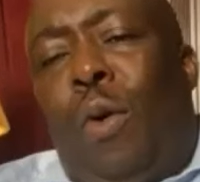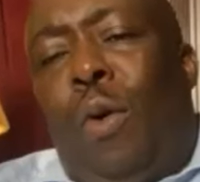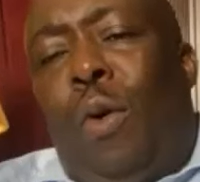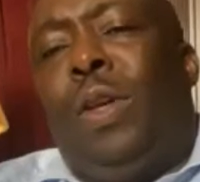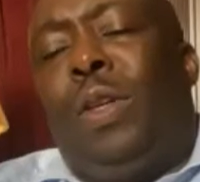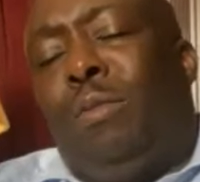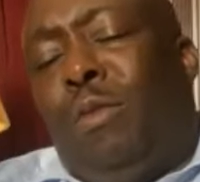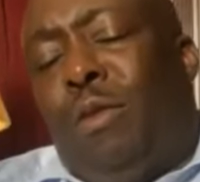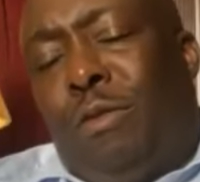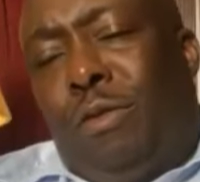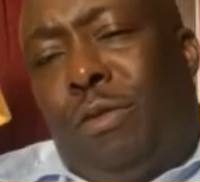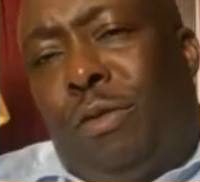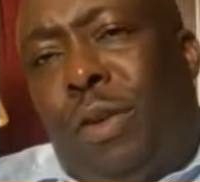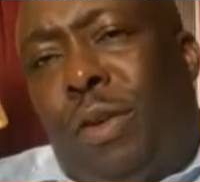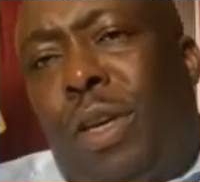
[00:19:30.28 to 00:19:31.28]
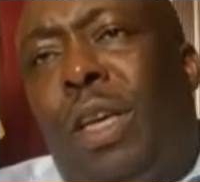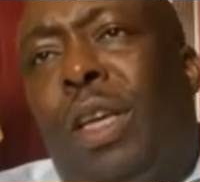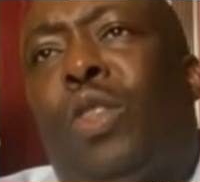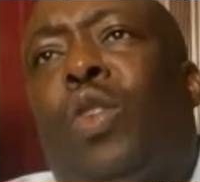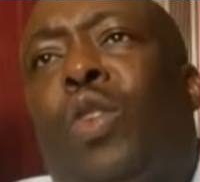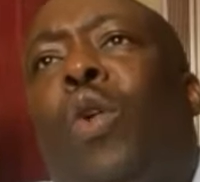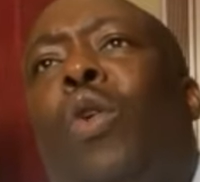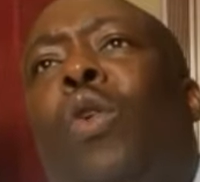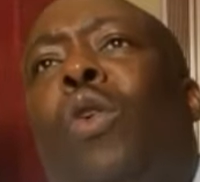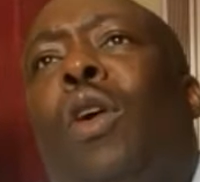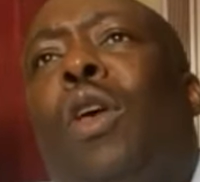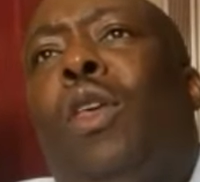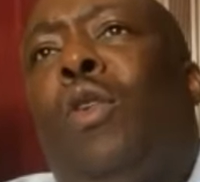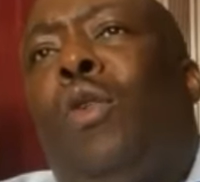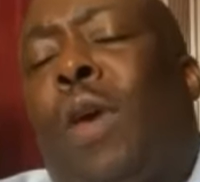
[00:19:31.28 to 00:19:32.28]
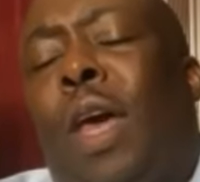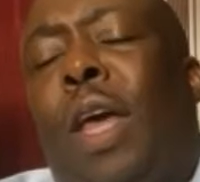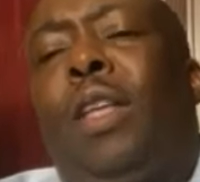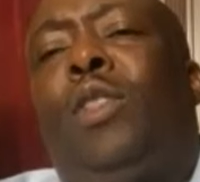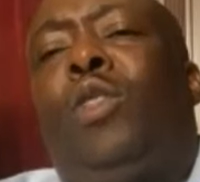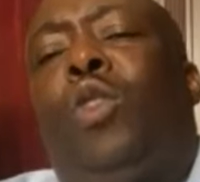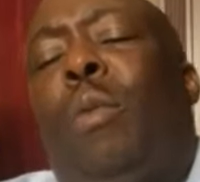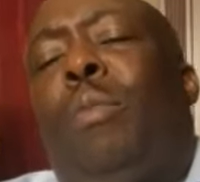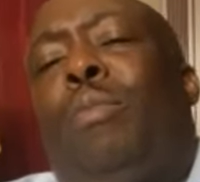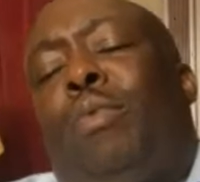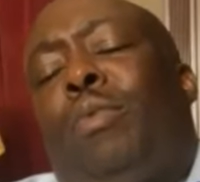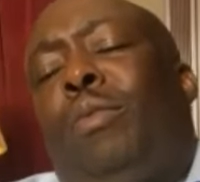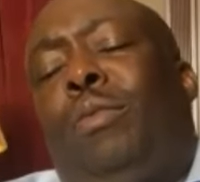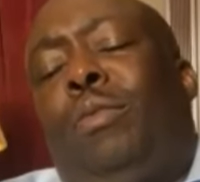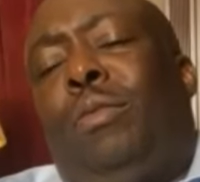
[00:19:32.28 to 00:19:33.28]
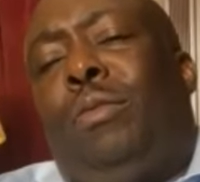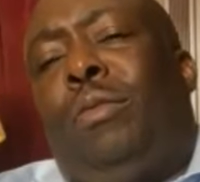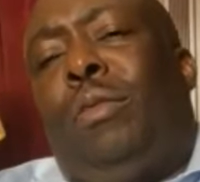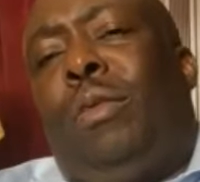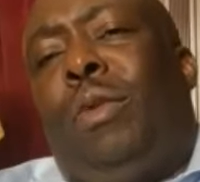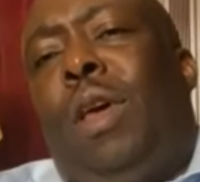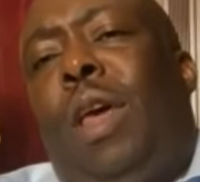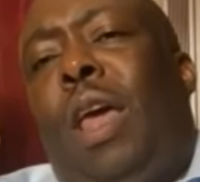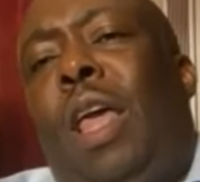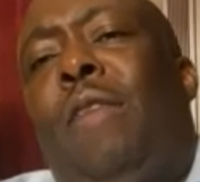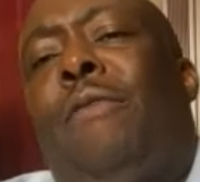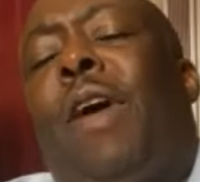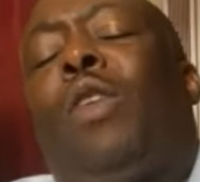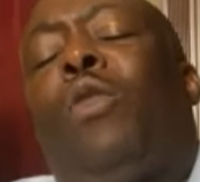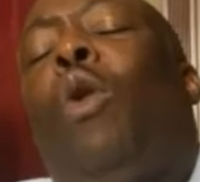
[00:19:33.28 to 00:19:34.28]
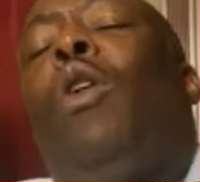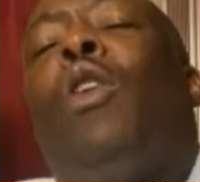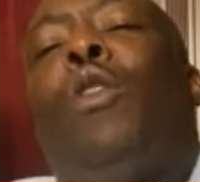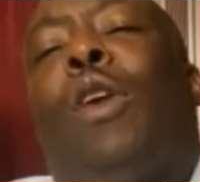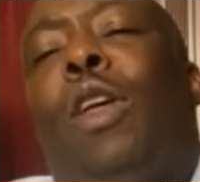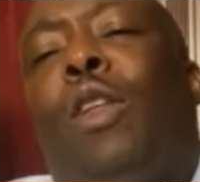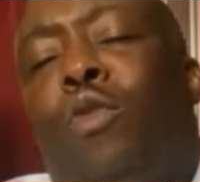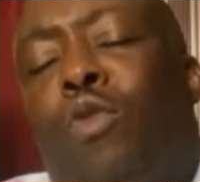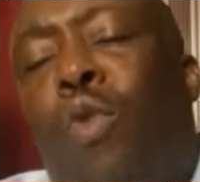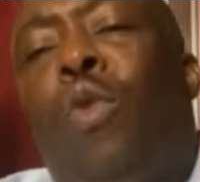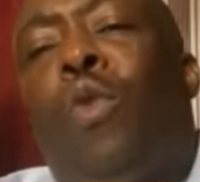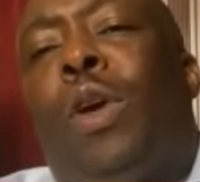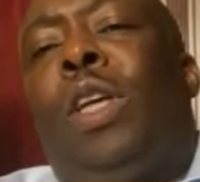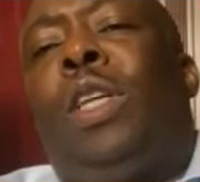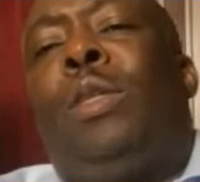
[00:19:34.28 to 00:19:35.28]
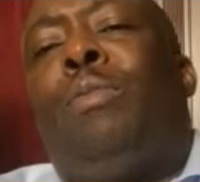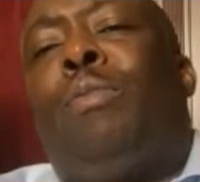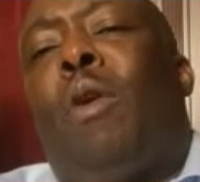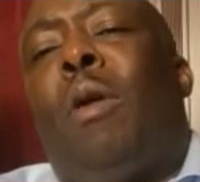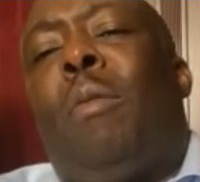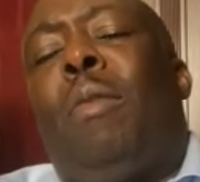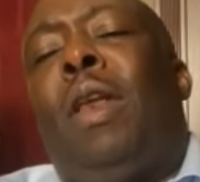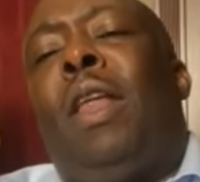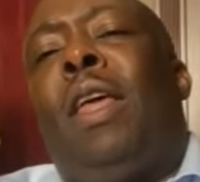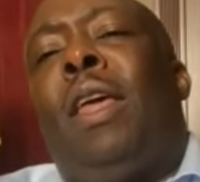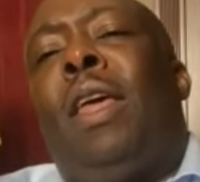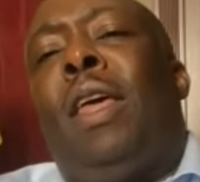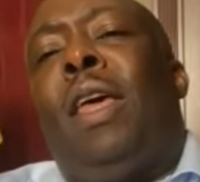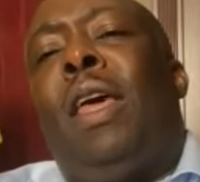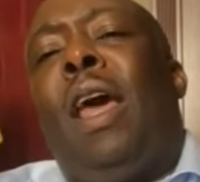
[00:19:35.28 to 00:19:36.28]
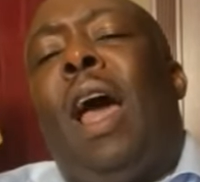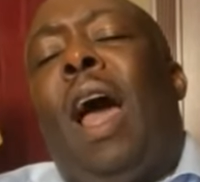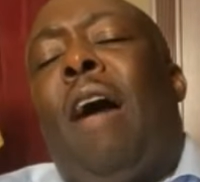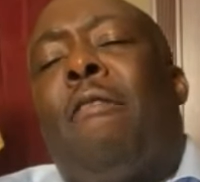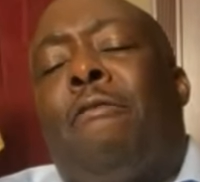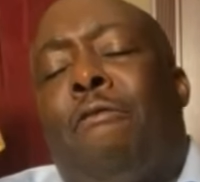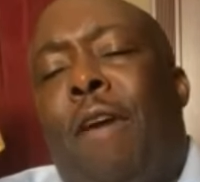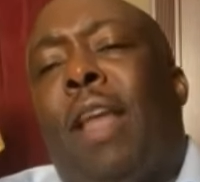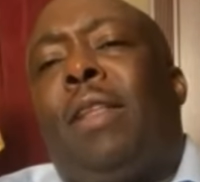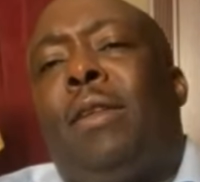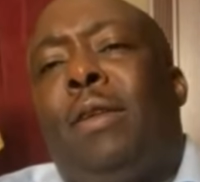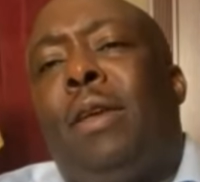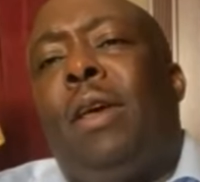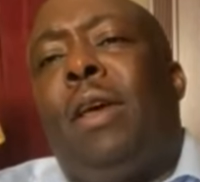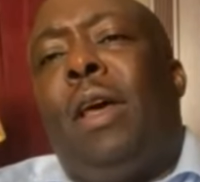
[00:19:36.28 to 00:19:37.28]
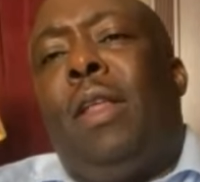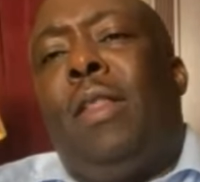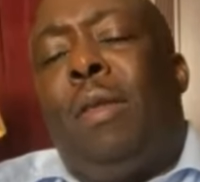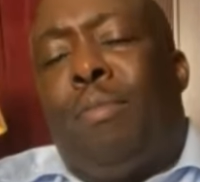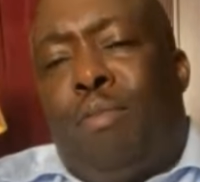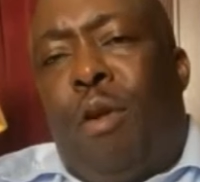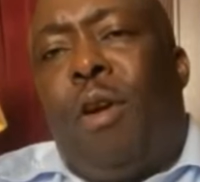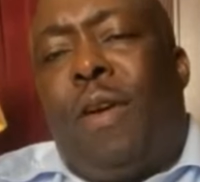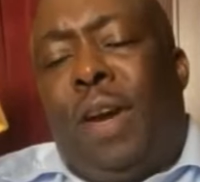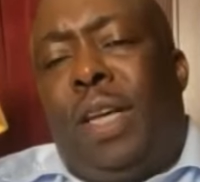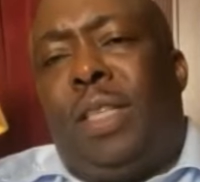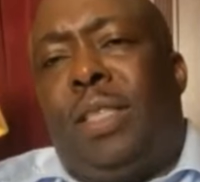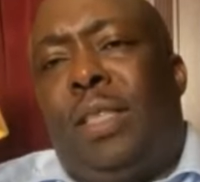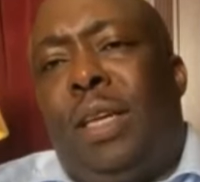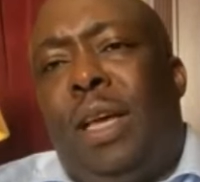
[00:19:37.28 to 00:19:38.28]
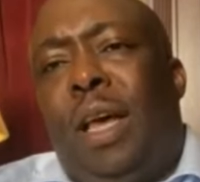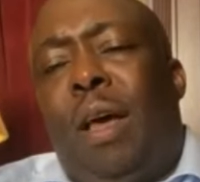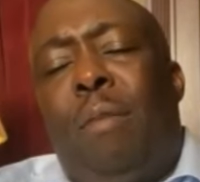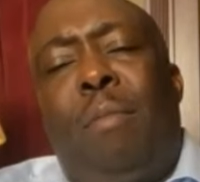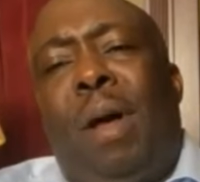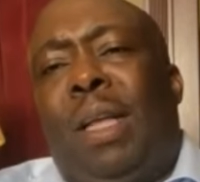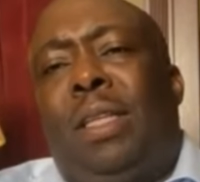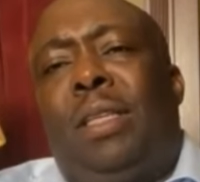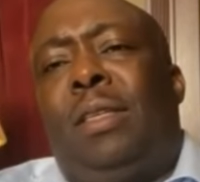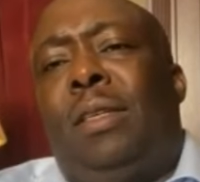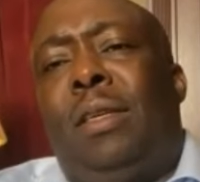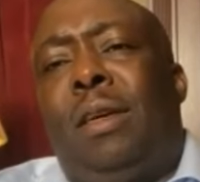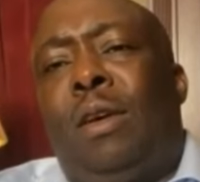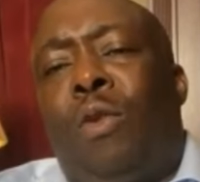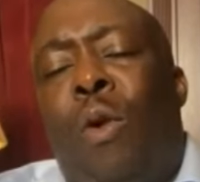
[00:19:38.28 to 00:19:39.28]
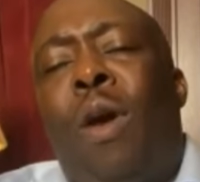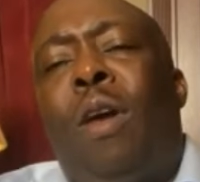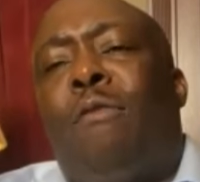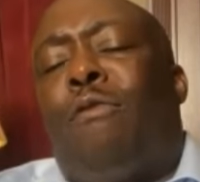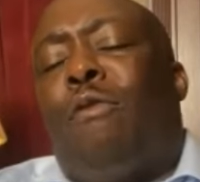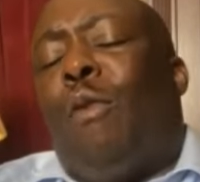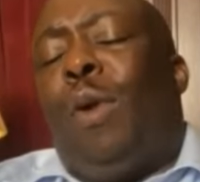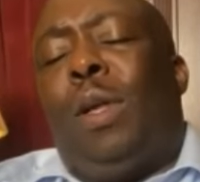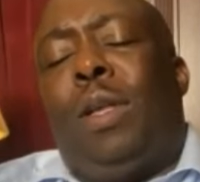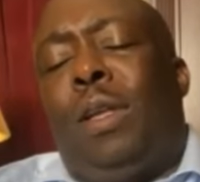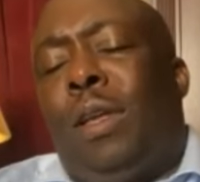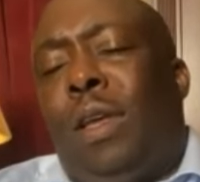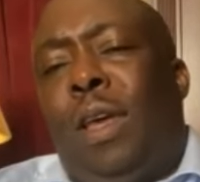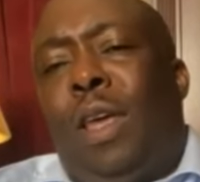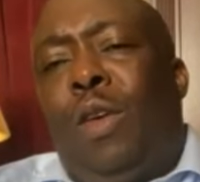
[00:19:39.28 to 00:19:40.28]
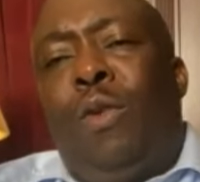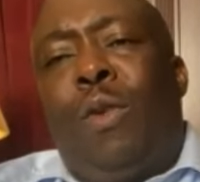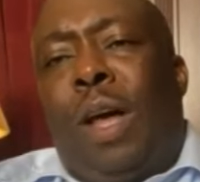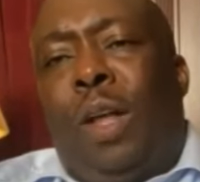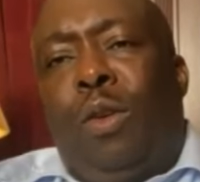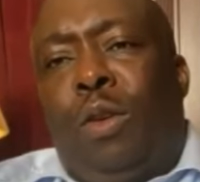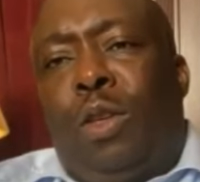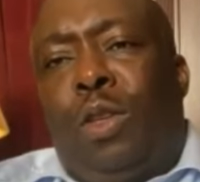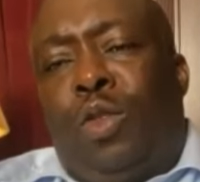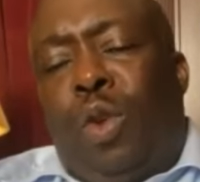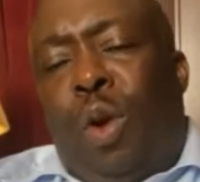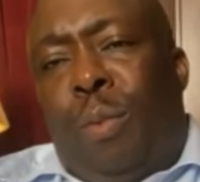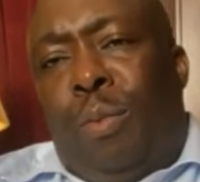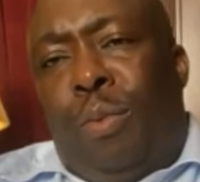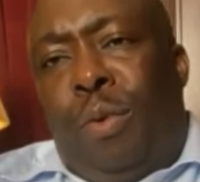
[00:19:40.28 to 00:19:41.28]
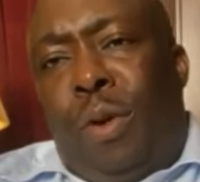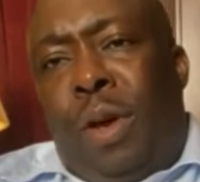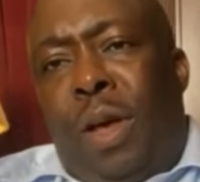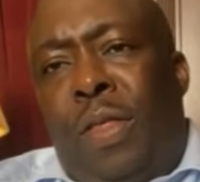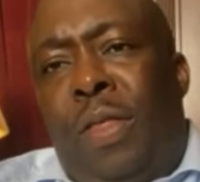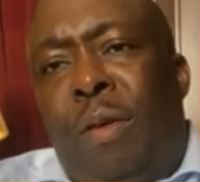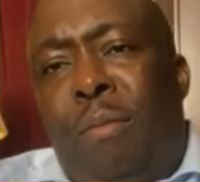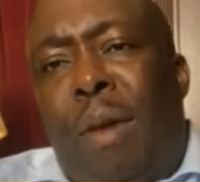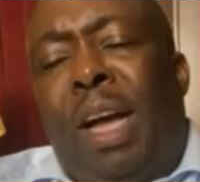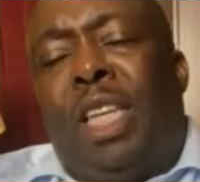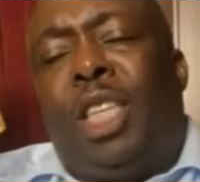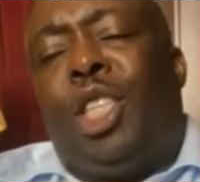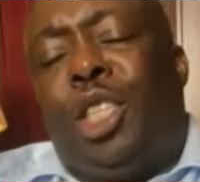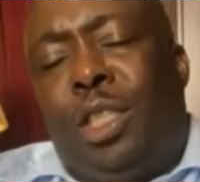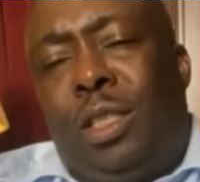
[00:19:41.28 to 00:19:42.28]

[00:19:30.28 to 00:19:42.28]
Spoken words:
always move. So you can stop. In fact, all you can do is probably affect the progress. But going forward, you cannot stop the march